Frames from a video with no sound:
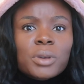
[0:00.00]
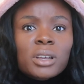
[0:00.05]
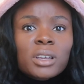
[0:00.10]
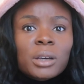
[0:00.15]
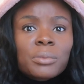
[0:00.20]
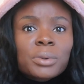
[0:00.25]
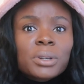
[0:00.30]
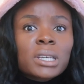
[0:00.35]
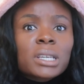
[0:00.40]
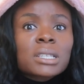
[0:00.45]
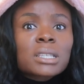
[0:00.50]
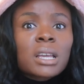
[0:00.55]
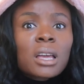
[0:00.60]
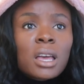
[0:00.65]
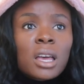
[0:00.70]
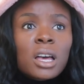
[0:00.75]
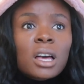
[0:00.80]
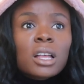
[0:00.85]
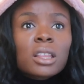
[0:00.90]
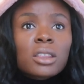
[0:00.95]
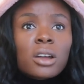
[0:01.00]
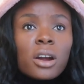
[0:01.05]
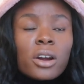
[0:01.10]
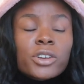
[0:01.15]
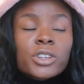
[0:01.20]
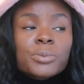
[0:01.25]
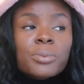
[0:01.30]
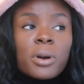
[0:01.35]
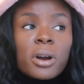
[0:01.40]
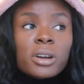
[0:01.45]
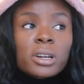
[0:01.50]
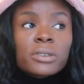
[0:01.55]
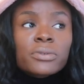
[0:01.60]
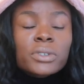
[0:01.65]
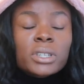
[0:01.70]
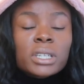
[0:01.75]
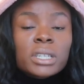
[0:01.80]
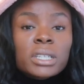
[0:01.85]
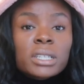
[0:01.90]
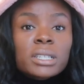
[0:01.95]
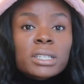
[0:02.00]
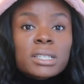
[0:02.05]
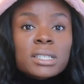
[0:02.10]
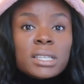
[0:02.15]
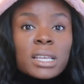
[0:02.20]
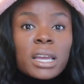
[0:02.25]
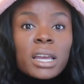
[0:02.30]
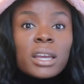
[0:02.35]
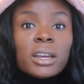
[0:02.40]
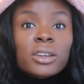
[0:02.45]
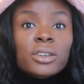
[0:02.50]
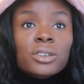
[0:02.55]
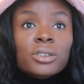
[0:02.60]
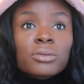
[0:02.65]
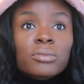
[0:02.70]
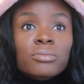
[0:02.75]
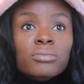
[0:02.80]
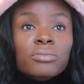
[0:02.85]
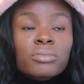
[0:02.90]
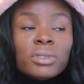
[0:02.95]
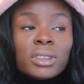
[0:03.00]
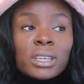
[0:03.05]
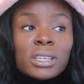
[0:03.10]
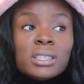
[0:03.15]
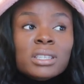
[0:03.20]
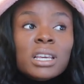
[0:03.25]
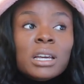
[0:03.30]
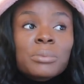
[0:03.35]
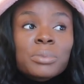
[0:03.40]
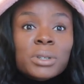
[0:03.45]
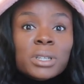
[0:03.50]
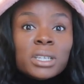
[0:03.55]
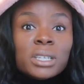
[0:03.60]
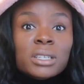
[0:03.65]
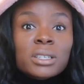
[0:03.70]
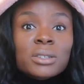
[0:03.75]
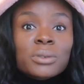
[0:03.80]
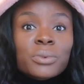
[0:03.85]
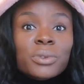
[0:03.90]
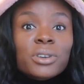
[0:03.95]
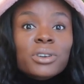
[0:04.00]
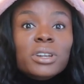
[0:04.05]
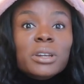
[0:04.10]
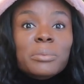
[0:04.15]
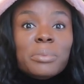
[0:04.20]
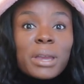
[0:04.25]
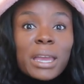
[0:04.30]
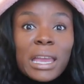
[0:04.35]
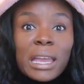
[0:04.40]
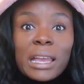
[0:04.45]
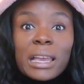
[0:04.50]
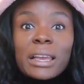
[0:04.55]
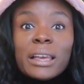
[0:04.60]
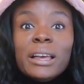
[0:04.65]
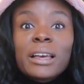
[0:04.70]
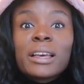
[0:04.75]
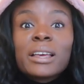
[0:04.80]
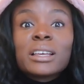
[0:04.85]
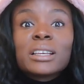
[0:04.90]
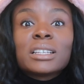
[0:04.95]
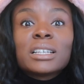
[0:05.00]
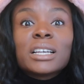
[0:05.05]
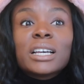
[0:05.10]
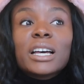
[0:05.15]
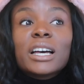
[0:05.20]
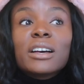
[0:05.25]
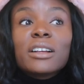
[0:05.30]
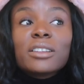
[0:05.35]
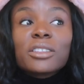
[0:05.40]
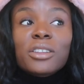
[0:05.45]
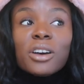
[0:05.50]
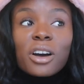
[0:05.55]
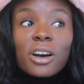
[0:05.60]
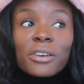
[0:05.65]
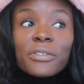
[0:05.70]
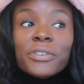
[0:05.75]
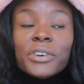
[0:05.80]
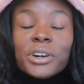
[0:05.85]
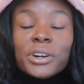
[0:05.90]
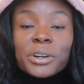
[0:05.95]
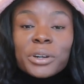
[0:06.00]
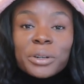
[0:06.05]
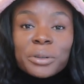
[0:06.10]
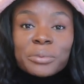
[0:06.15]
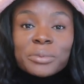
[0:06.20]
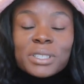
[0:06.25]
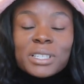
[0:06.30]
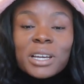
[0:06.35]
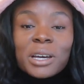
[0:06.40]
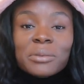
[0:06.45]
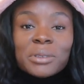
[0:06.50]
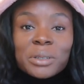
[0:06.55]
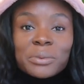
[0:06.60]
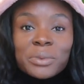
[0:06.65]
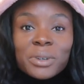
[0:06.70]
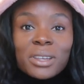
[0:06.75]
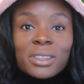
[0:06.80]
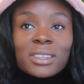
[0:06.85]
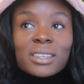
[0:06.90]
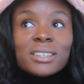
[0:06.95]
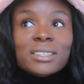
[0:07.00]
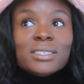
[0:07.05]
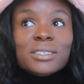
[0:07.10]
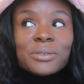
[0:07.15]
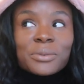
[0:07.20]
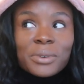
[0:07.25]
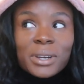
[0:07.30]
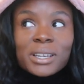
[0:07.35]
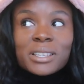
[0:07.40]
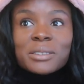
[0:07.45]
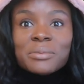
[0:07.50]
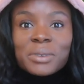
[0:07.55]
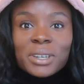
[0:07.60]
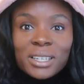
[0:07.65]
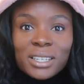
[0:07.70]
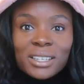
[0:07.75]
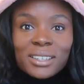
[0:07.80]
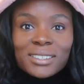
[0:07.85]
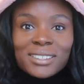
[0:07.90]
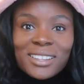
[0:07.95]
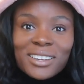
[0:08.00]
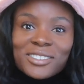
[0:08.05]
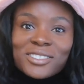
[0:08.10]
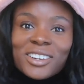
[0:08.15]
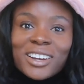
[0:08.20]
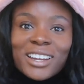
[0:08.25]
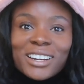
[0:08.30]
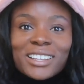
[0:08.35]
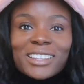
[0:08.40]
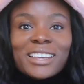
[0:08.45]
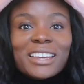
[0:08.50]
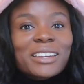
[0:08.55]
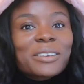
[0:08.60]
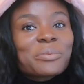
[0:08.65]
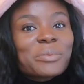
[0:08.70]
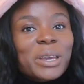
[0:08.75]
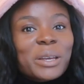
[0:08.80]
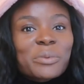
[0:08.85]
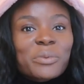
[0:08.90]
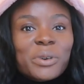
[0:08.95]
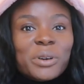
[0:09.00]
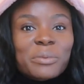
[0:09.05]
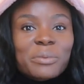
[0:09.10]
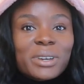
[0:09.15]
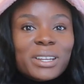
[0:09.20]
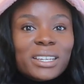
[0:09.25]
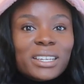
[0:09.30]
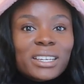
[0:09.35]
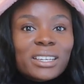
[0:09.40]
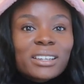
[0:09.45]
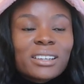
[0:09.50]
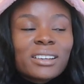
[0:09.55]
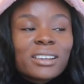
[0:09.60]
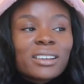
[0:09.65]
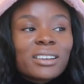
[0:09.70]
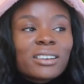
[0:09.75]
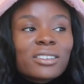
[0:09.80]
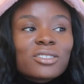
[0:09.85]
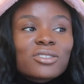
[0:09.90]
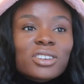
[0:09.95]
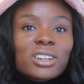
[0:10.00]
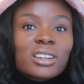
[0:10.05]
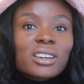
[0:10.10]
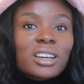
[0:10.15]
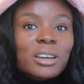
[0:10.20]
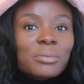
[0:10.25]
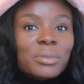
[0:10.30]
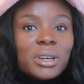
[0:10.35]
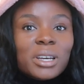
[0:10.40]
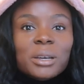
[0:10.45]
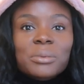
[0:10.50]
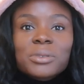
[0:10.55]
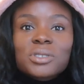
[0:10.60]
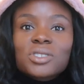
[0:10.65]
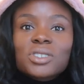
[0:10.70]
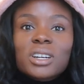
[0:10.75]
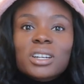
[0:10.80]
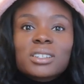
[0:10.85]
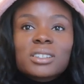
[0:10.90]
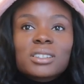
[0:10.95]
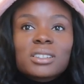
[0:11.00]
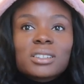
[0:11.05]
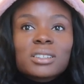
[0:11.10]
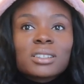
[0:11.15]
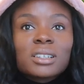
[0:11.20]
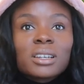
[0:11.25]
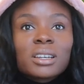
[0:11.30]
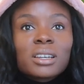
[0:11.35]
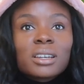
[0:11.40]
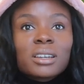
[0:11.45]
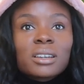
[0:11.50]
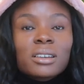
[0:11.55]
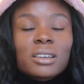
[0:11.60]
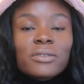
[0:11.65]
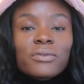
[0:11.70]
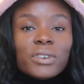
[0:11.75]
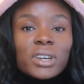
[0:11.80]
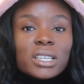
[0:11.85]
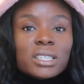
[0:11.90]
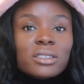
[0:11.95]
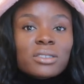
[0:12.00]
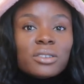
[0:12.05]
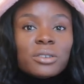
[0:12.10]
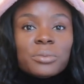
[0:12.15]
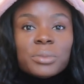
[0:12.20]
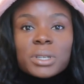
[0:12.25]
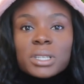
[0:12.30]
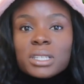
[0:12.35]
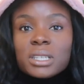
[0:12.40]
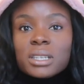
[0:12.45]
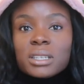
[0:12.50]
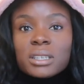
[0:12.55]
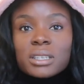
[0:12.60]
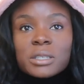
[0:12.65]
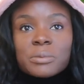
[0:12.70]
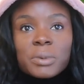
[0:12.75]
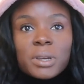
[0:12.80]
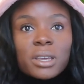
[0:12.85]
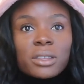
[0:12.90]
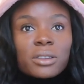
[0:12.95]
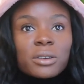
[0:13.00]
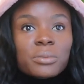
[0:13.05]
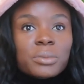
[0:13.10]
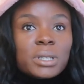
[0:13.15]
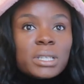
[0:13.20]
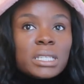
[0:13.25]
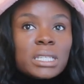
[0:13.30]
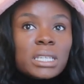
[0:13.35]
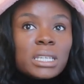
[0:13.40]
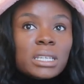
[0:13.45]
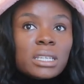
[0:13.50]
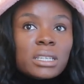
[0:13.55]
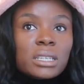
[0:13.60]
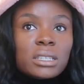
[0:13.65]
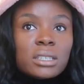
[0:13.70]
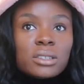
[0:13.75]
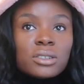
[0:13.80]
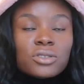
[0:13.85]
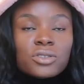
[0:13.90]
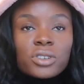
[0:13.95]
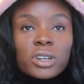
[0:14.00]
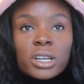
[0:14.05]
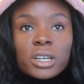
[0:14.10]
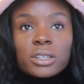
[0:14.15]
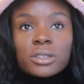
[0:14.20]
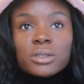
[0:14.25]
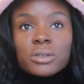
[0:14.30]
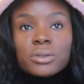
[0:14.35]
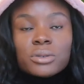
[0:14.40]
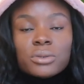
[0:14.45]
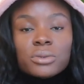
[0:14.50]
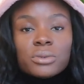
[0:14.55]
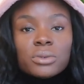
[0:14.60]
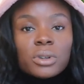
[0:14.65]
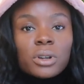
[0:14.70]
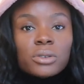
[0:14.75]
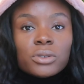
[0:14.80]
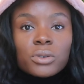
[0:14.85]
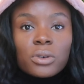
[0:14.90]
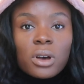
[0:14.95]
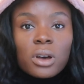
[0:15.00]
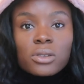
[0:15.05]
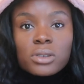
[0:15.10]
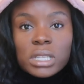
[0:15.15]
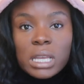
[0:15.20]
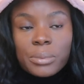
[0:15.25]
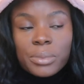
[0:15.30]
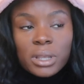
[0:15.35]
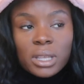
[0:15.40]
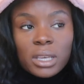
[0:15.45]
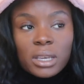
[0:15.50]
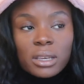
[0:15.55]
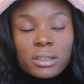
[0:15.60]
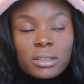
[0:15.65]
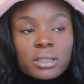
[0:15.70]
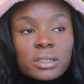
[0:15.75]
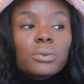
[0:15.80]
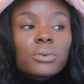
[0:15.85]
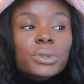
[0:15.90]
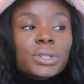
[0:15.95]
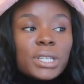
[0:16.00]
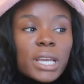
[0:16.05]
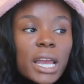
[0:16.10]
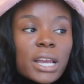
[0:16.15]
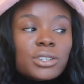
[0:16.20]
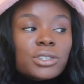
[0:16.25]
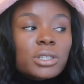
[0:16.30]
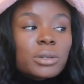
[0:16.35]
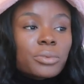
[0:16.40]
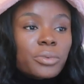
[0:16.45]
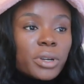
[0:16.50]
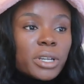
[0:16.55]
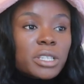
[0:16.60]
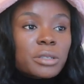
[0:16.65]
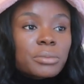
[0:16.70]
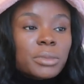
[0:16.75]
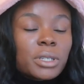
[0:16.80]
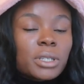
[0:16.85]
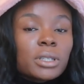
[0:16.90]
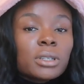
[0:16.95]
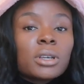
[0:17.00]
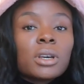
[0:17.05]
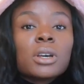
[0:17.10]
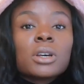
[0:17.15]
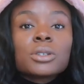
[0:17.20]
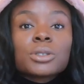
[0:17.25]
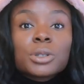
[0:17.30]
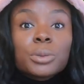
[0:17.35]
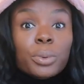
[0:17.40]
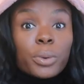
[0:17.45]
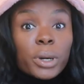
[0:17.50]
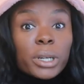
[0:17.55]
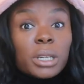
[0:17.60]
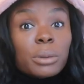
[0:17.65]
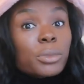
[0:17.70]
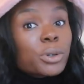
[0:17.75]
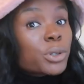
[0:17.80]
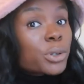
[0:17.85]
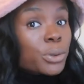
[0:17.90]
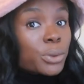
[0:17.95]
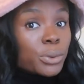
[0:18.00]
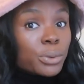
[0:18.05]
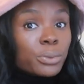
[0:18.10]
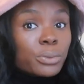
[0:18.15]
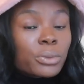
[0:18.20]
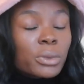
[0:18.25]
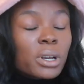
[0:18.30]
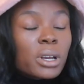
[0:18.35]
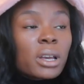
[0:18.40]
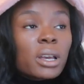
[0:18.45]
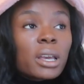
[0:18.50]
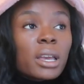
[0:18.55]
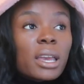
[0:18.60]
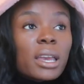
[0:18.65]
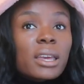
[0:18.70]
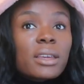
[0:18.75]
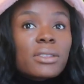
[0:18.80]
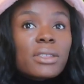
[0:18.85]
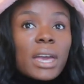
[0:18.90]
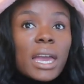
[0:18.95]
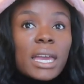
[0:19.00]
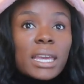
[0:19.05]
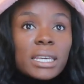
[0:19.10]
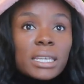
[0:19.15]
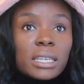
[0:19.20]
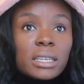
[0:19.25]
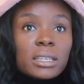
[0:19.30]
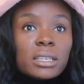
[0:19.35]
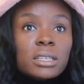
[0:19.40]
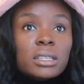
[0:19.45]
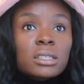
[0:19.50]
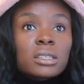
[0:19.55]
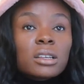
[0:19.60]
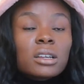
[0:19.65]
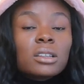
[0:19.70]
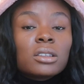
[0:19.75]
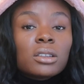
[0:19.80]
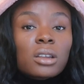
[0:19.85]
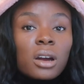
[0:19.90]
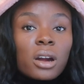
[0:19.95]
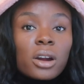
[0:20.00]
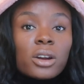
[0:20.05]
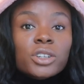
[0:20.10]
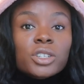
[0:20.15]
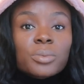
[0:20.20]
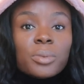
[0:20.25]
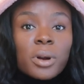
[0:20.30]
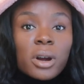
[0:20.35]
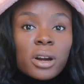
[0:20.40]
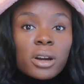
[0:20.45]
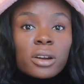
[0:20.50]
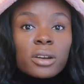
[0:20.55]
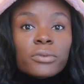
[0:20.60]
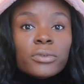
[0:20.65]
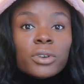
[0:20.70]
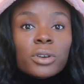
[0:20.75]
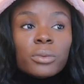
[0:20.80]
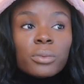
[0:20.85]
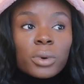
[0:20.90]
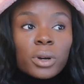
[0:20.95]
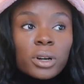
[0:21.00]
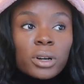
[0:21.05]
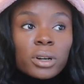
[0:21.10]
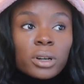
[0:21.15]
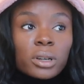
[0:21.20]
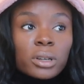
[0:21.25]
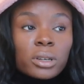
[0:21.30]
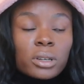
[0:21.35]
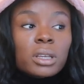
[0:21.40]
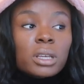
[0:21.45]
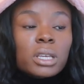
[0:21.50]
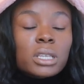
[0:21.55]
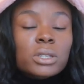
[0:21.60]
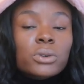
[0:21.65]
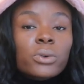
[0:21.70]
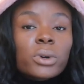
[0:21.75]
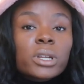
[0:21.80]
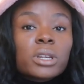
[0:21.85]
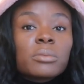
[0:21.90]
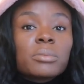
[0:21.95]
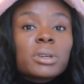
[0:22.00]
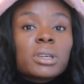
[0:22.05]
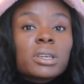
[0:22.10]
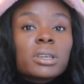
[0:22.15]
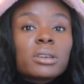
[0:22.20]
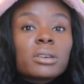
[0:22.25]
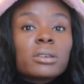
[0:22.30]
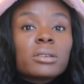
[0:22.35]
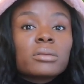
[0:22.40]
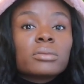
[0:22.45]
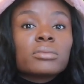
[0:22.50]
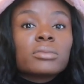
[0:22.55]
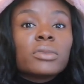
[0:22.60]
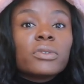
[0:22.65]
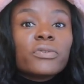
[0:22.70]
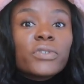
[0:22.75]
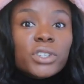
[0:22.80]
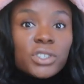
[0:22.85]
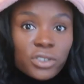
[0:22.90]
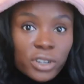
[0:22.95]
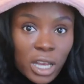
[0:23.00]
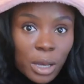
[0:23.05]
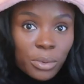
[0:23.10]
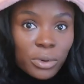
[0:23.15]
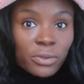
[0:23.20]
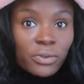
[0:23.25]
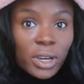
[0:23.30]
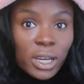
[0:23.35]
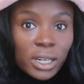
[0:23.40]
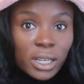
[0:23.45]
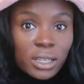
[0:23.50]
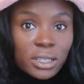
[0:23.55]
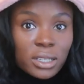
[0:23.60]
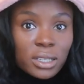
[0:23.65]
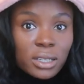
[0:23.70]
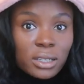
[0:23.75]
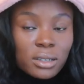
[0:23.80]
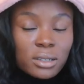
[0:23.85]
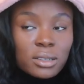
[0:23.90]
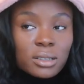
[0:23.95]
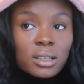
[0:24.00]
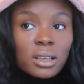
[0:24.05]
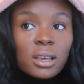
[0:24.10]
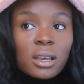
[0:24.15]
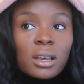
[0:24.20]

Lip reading: small companies. A large part of it is that these companies, what they're going to pay a law firm to help them with is to raise money. They're trying to like make more money. They're trying to come up, they're trying to invest in their business, expand their business. They're trying to, you know, do all those type of things, which actually brings me to point number two. And that is, a large part of your work is going to be venture capital financings.